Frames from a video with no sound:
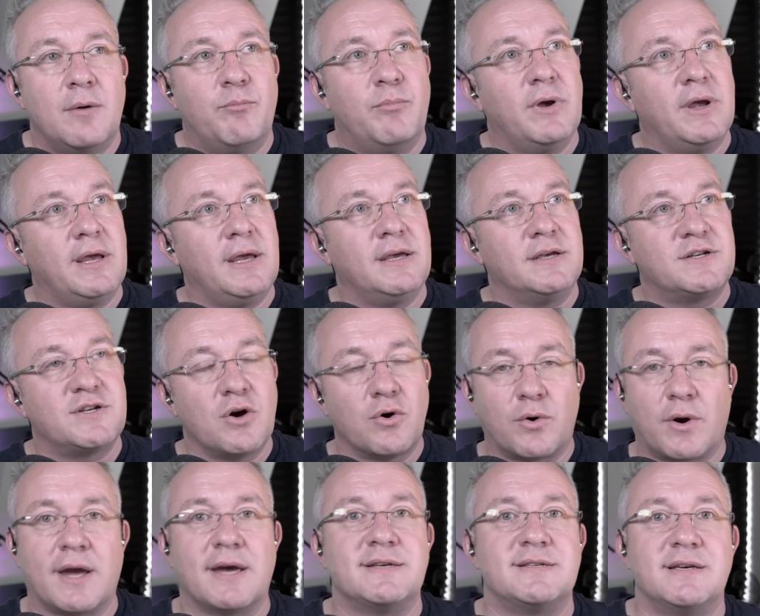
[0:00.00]
Be
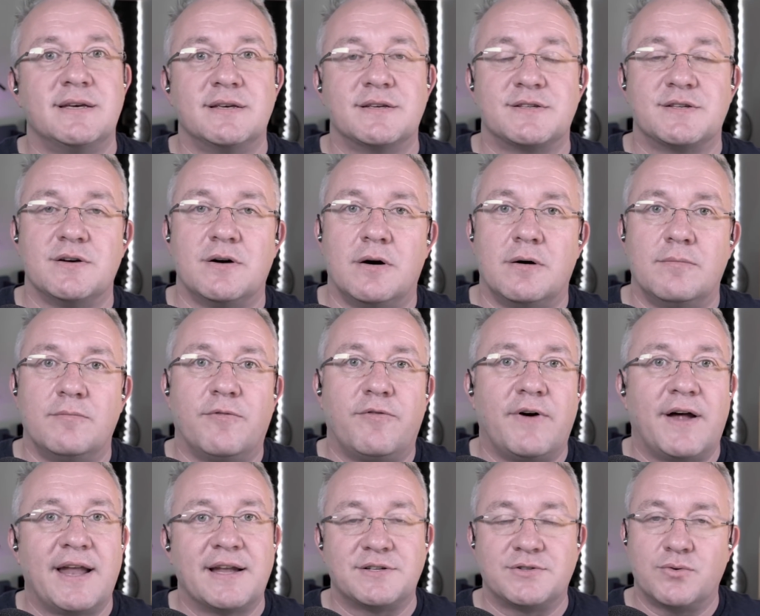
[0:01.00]
showcasing some
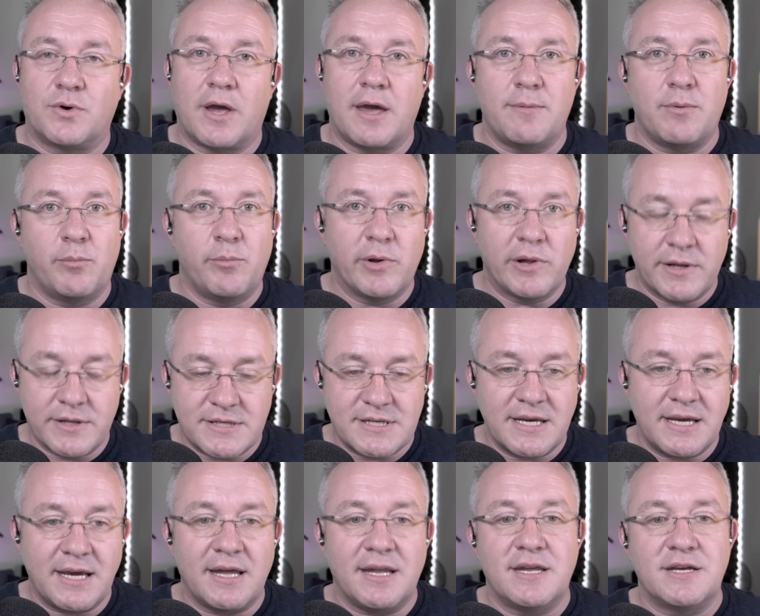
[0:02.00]
financial
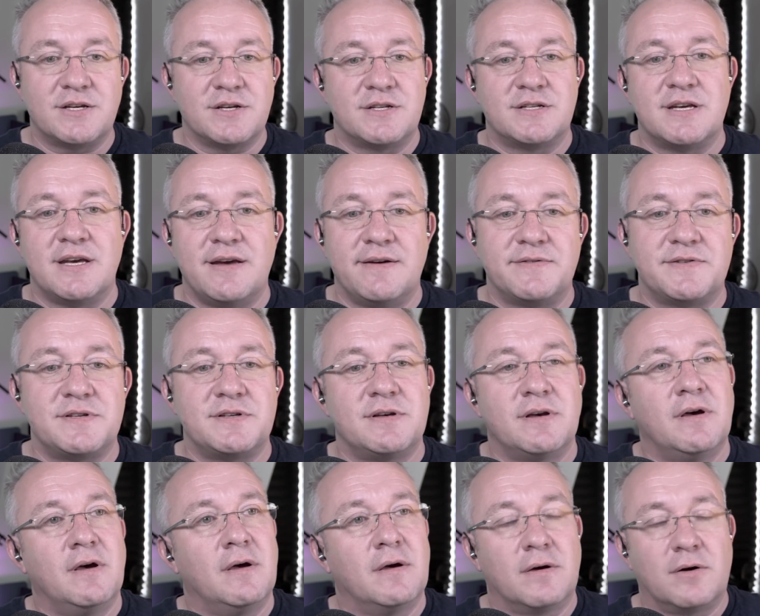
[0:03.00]
capability initiatives.
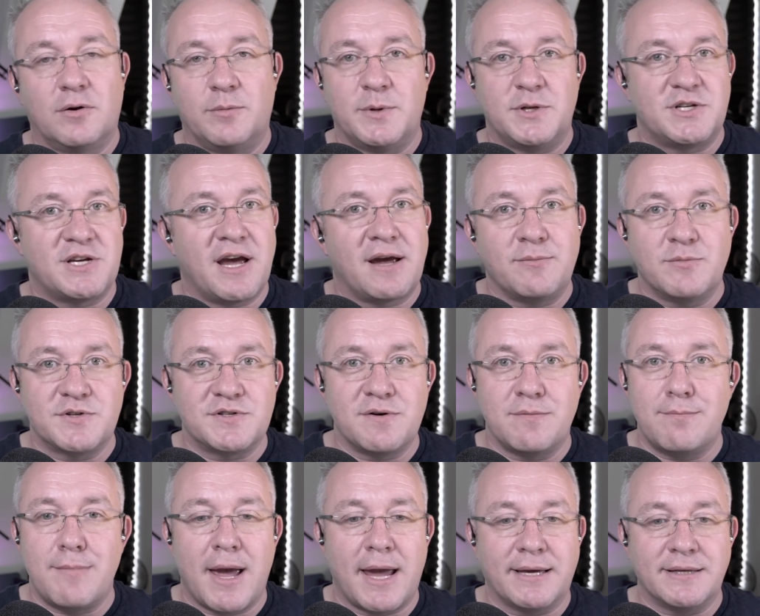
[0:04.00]
Going to be chatting with
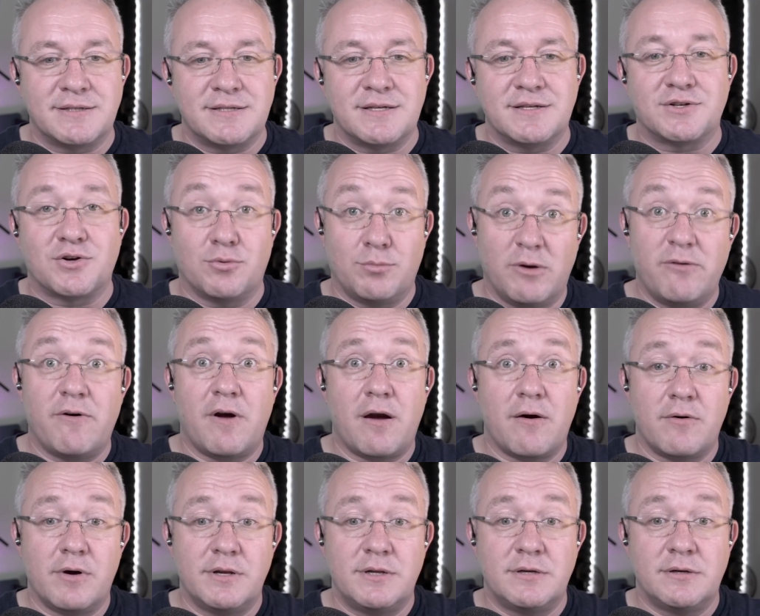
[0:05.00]
some mates. It's going to be
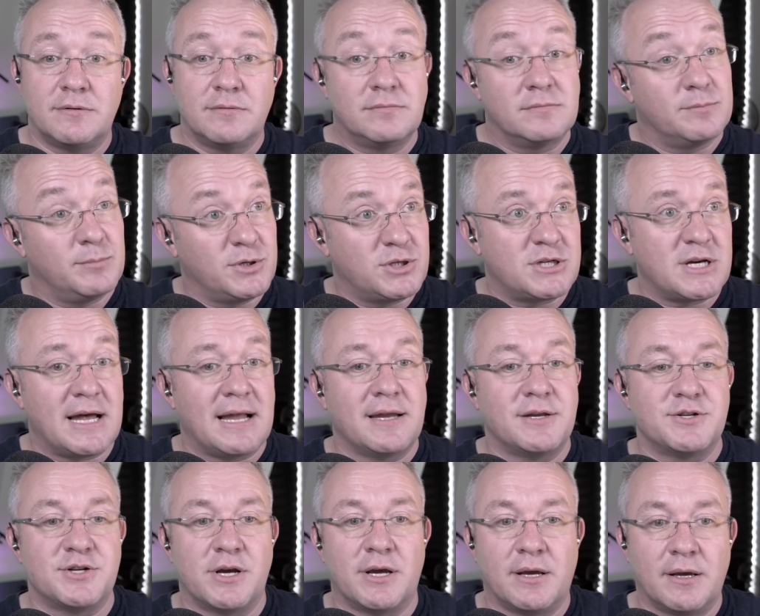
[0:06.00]
varied. It'll be
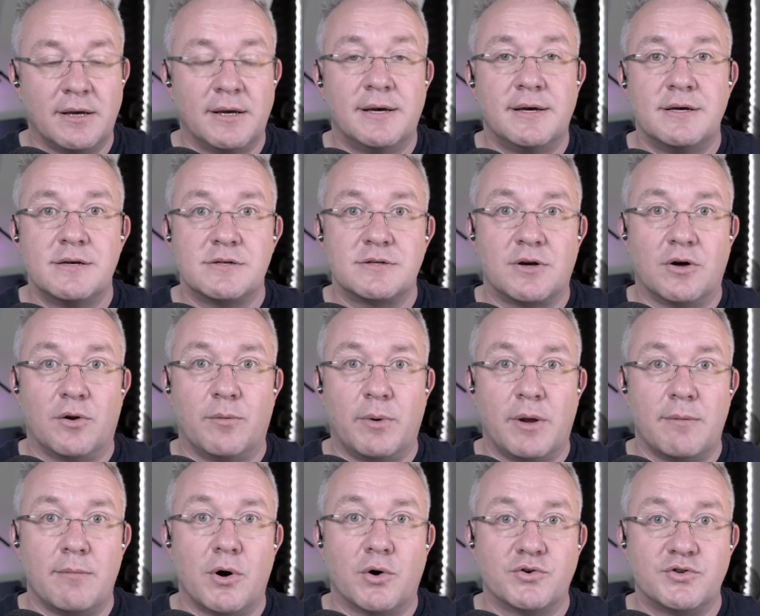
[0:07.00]
challenging. It's going to
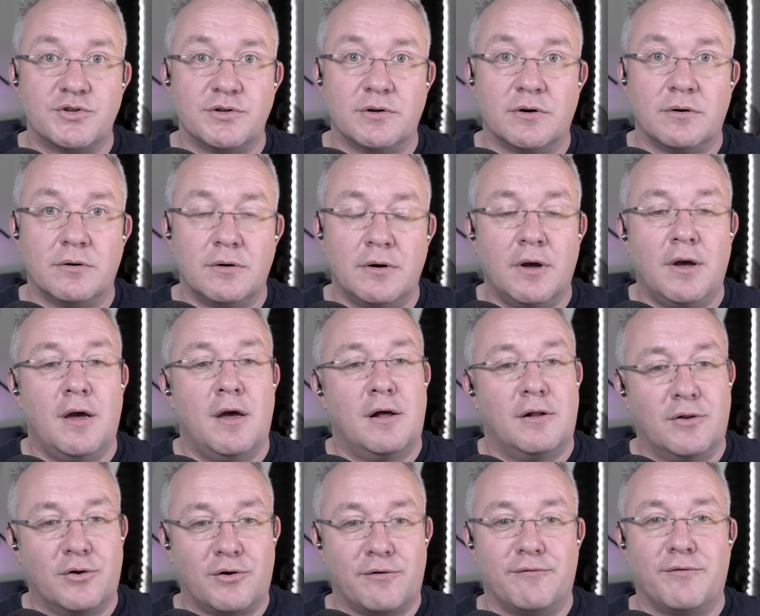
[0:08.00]
be emotional.
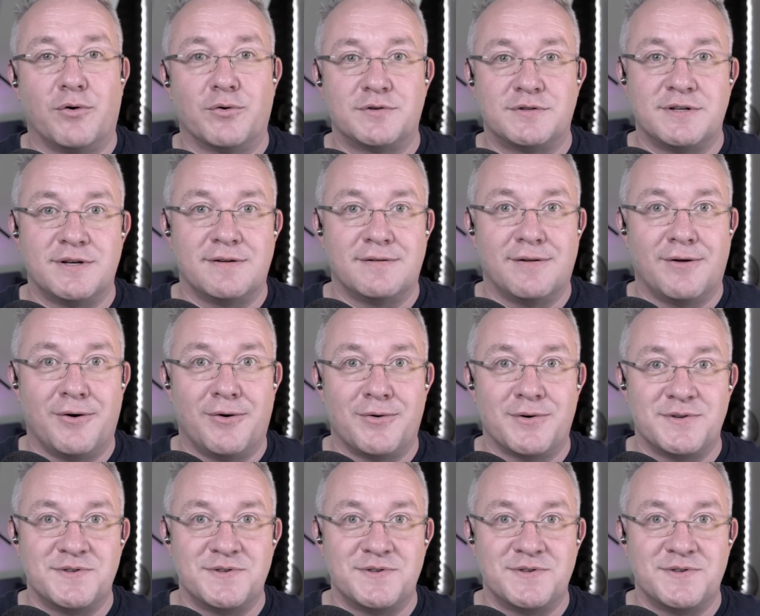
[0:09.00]
Looking forward to it, though.